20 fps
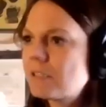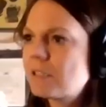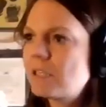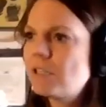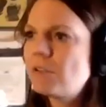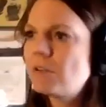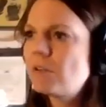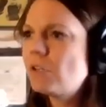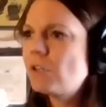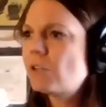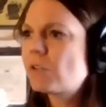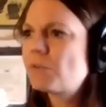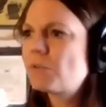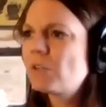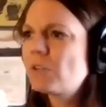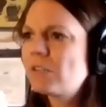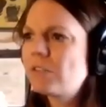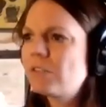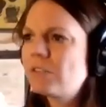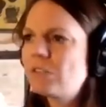do
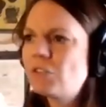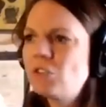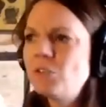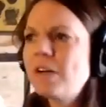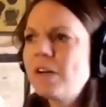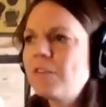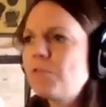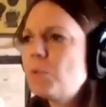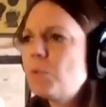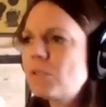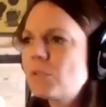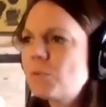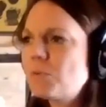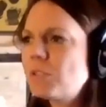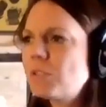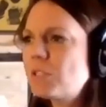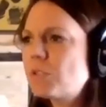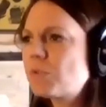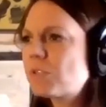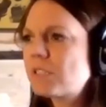you have books,
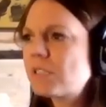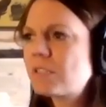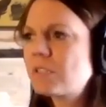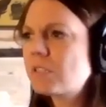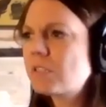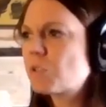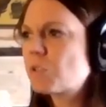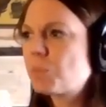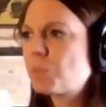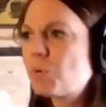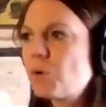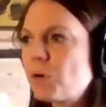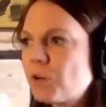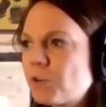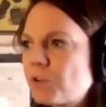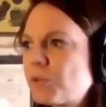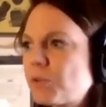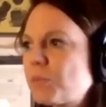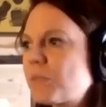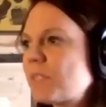resources, support
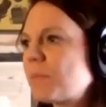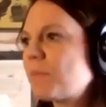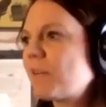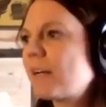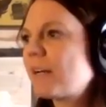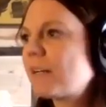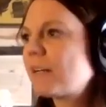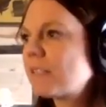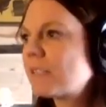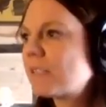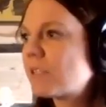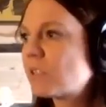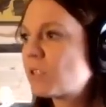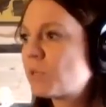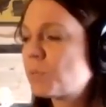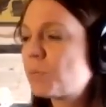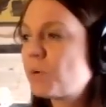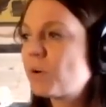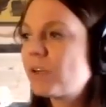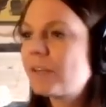groups, something else to
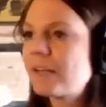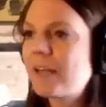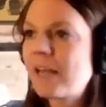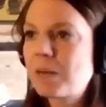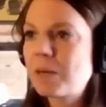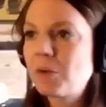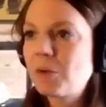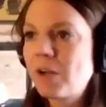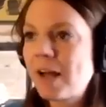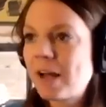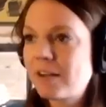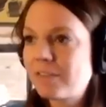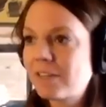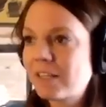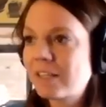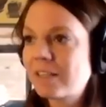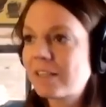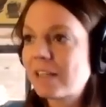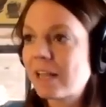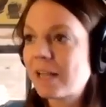support the animal
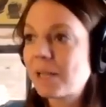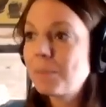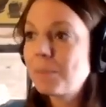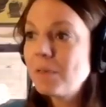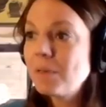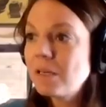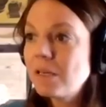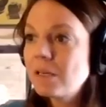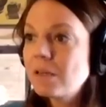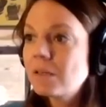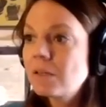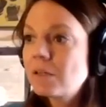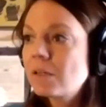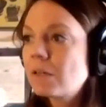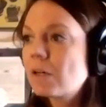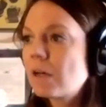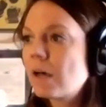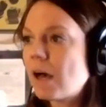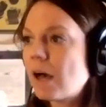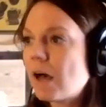advocate like me,
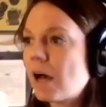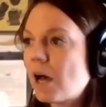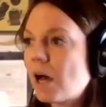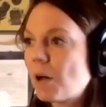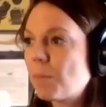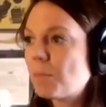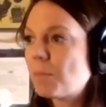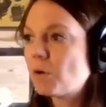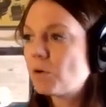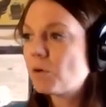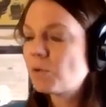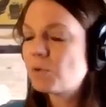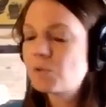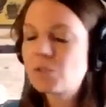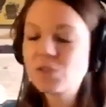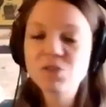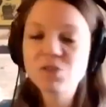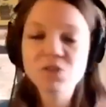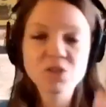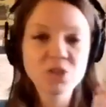
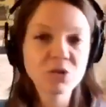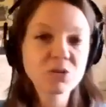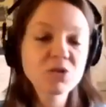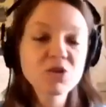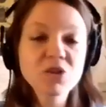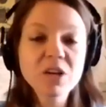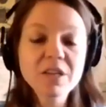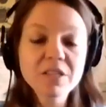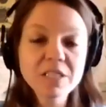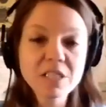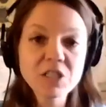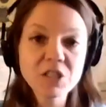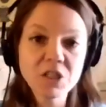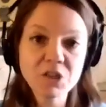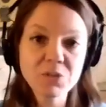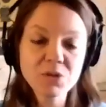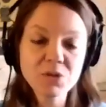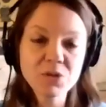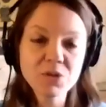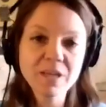who's struggling to
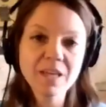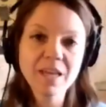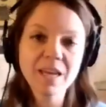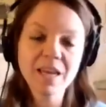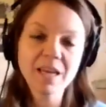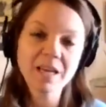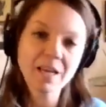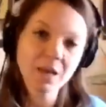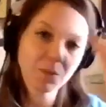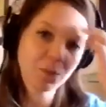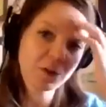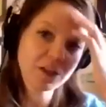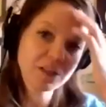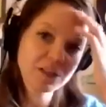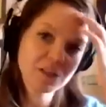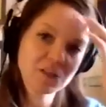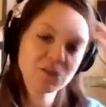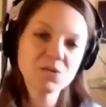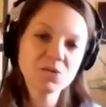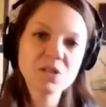communicate and wants
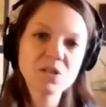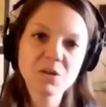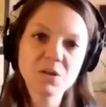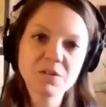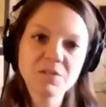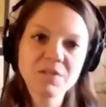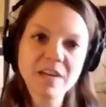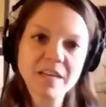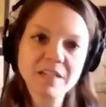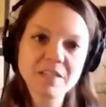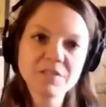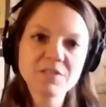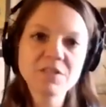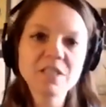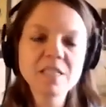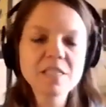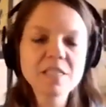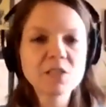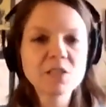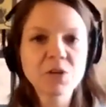to do so
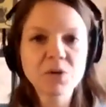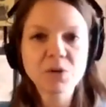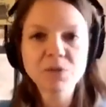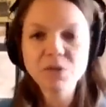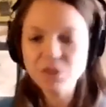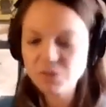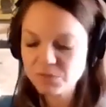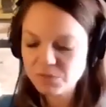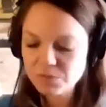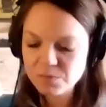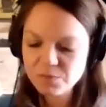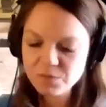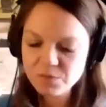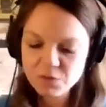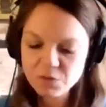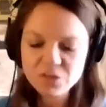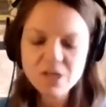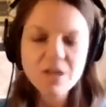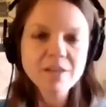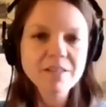effectively? So
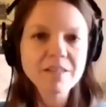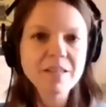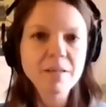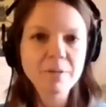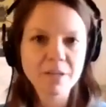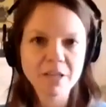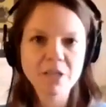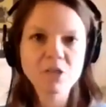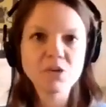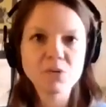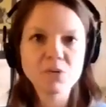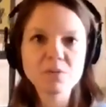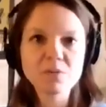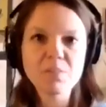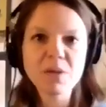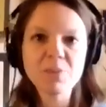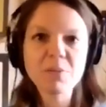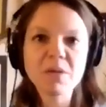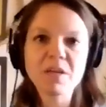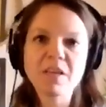you've talked about. Can you
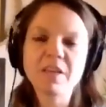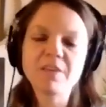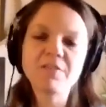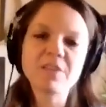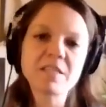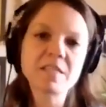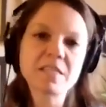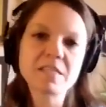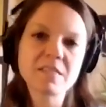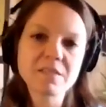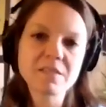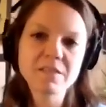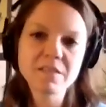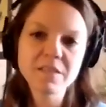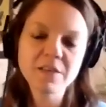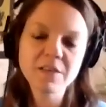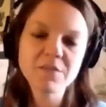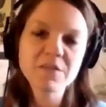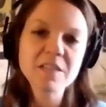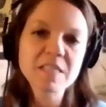maybe give us
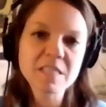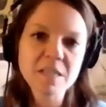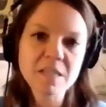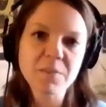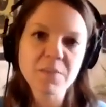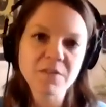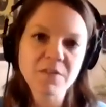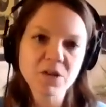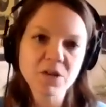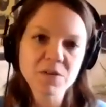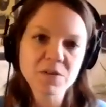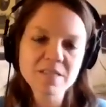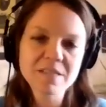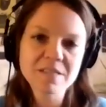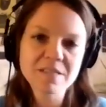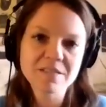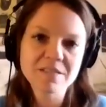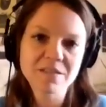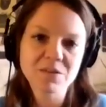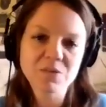some of
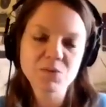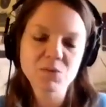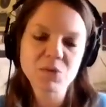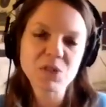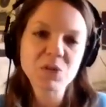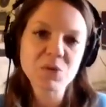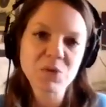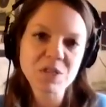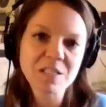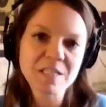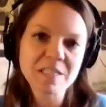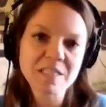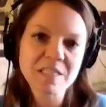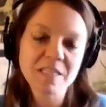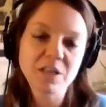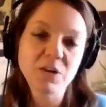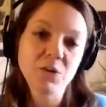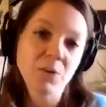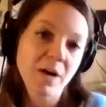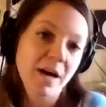those resources
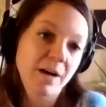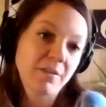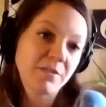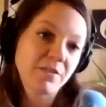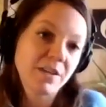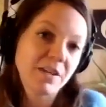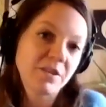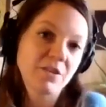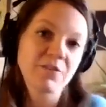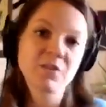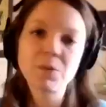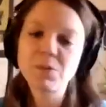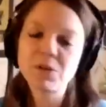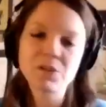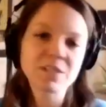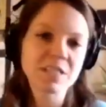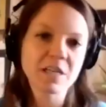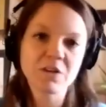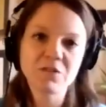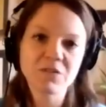that you have either from
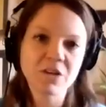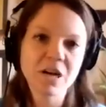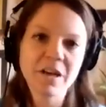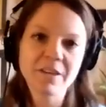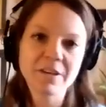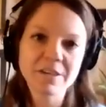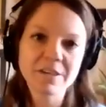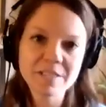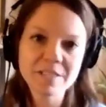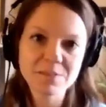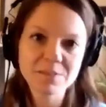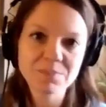yourself or others?